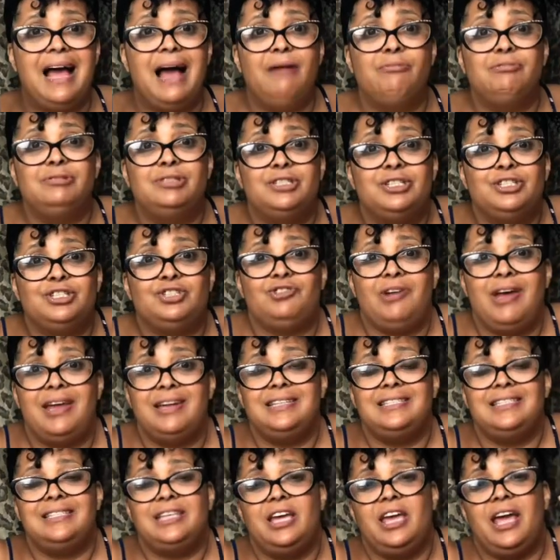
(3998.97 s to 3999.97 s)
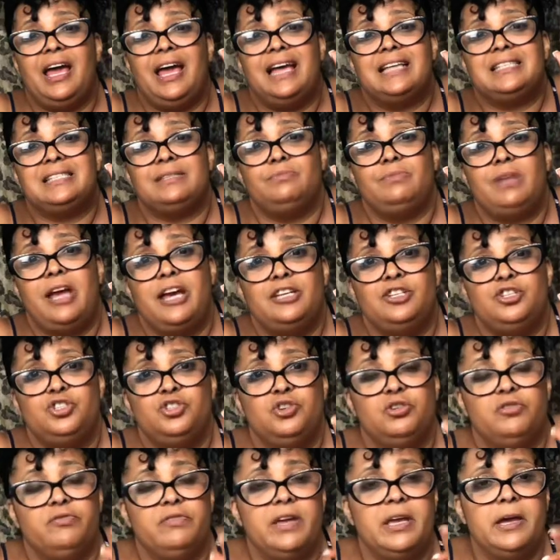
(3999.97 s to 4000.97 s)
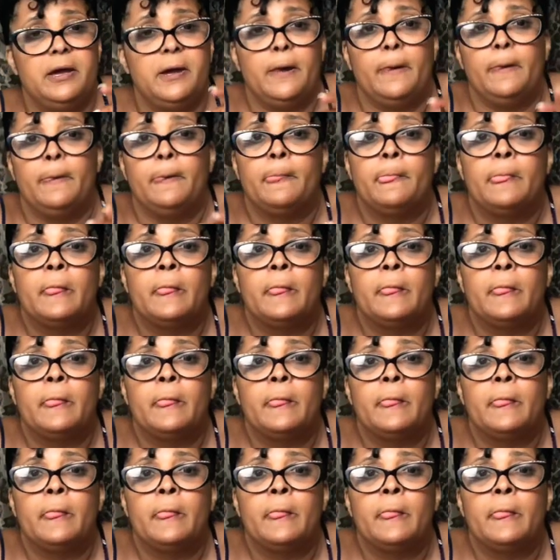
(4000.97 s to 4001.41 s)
I was just trying to say I got some nice jewelry here.